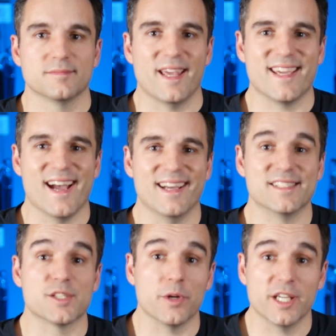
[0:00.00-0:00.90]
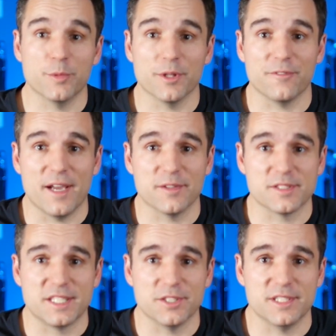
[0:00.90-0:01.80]
Hey guys, Cody here with
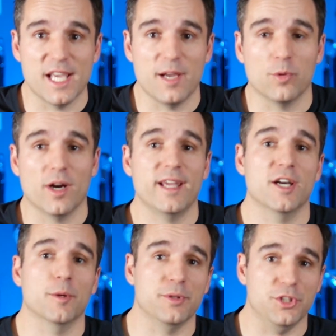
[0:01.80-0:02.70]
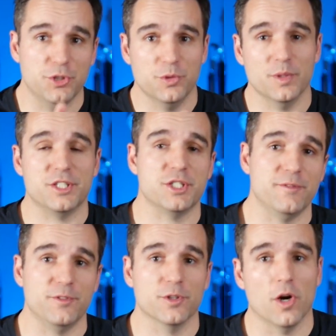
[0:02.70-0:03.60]
Fountain Atelier, where I help you
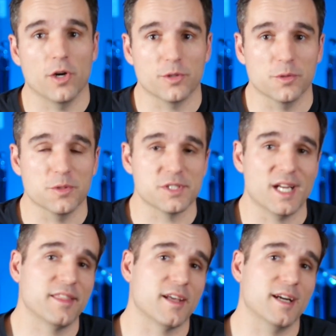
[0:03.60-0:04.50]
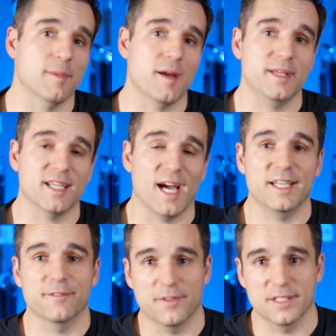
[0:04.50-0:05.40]
achieve your art goals, and I thought it might be
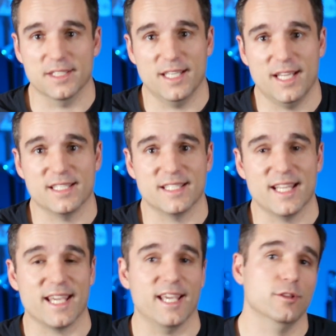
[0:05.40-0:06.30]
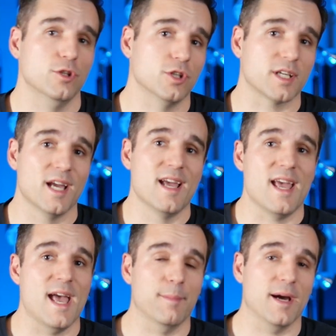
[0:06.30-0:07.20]
kind of fun today to take a look
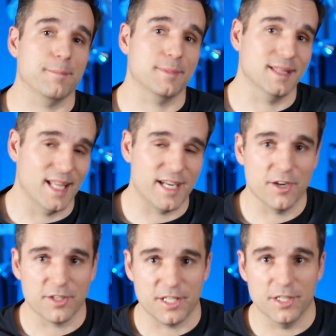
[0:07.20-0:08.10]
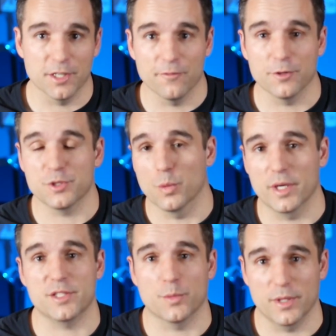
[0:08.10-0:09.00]
at my plein air gear for
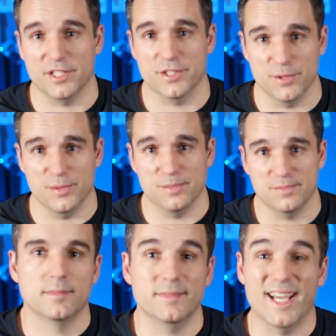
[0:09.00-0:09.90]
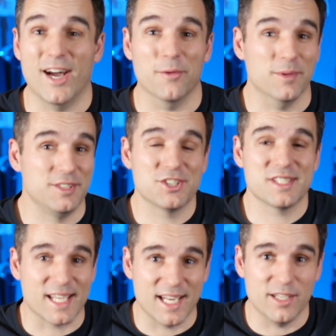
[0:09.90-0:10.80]
2022. Now, just
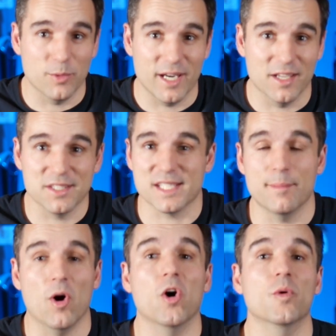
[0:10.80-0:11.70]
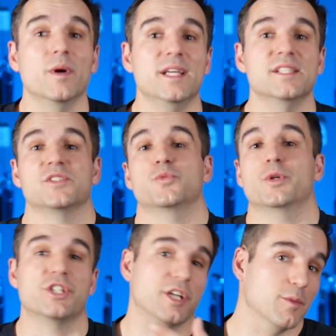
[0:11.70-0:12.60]
like anyone else, I'm always
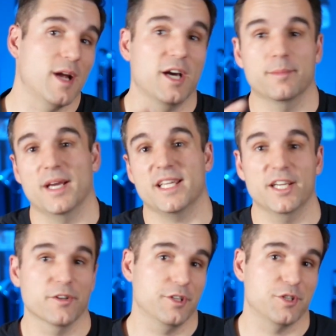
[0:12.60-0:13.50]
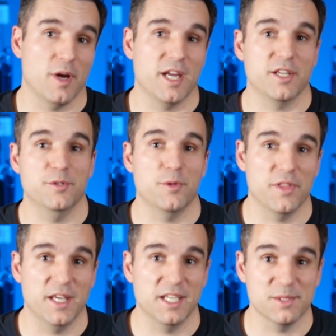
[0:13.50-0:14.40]
switching around my gear and trying new
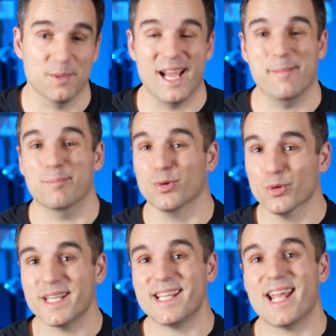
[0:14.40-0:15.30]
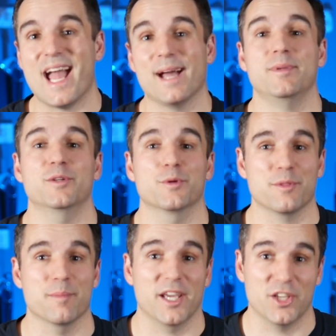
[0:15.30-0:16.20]
things, but I'm pretty happy
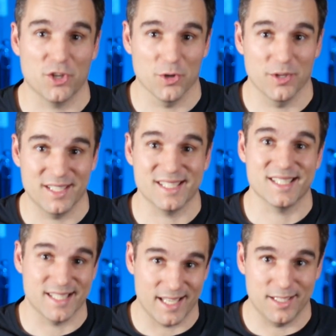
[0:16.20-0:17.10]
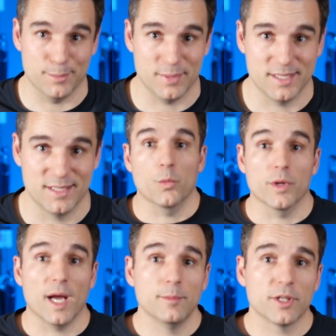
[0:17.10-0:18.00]
with my current setup.
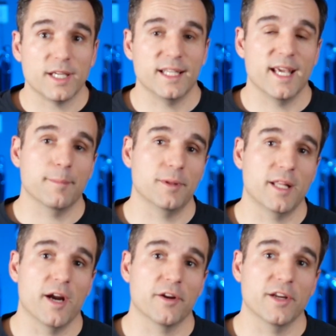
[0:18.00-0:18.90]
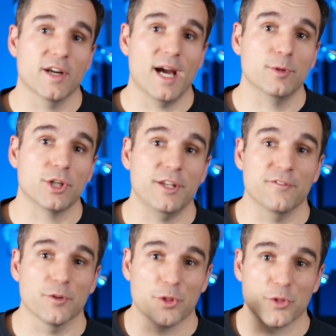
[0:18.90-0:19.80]
When I'm looking to get plein air gear, I'm looking
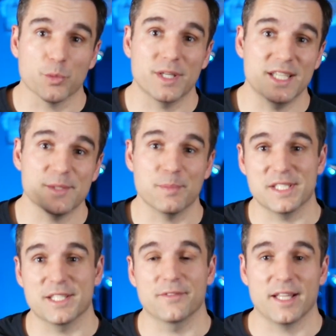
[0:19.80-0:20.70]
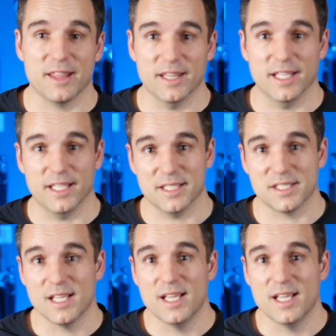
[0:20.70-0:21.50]
for three specific things.